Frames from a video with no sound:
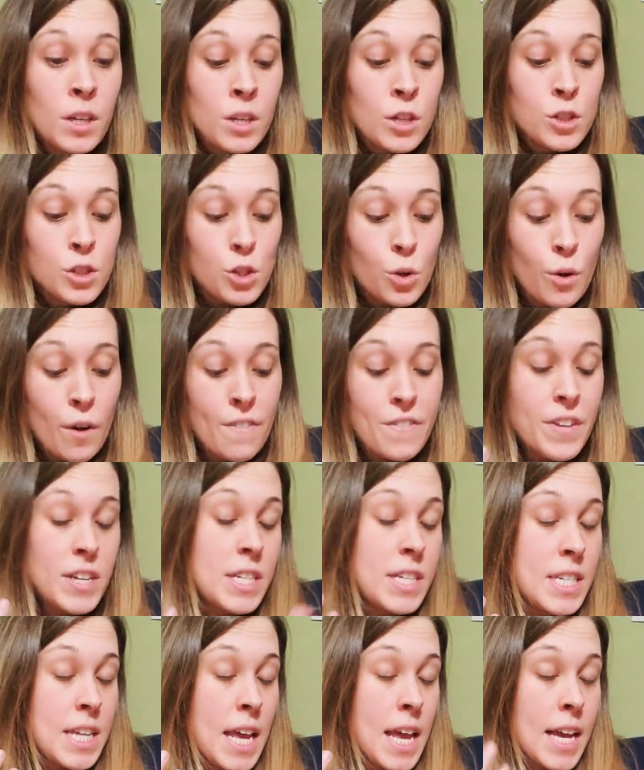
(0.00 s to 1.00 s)
So if
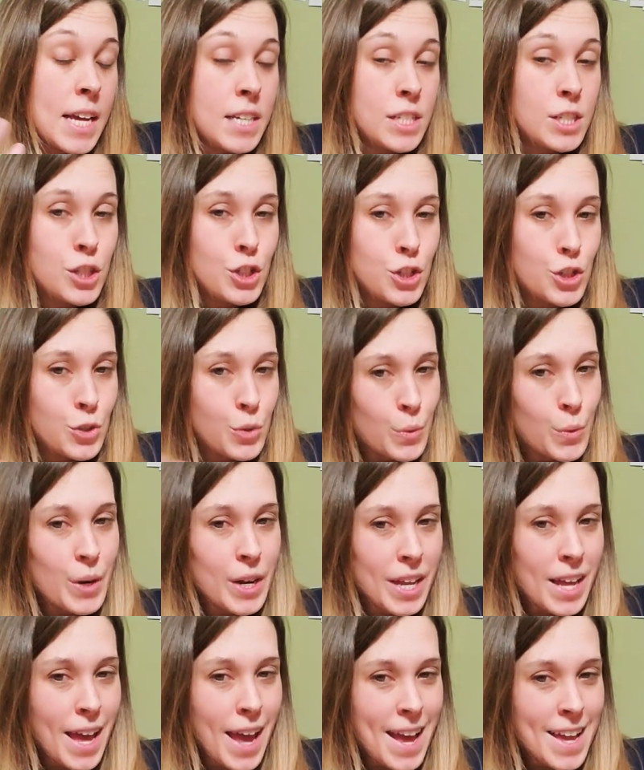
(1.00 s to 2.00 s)
it takes
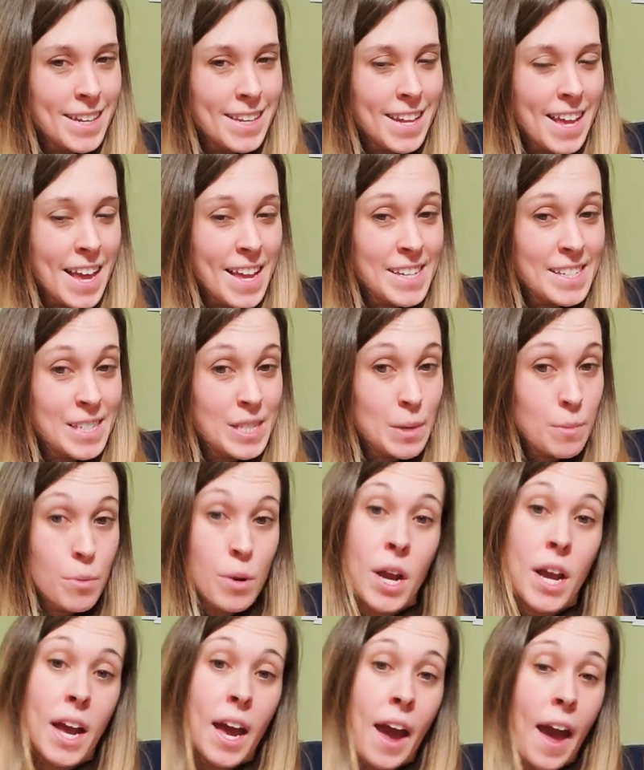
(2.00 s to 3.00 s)
28 days to
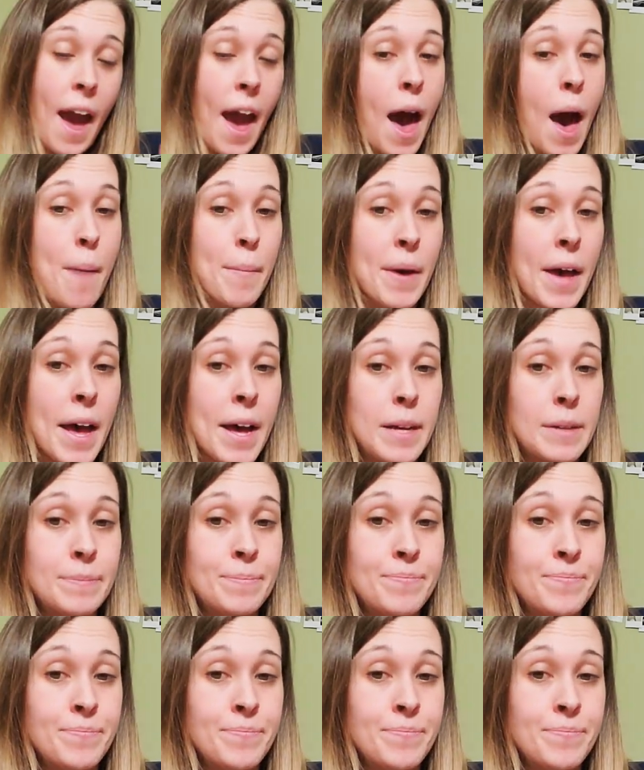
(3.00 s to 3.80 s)
break a habit,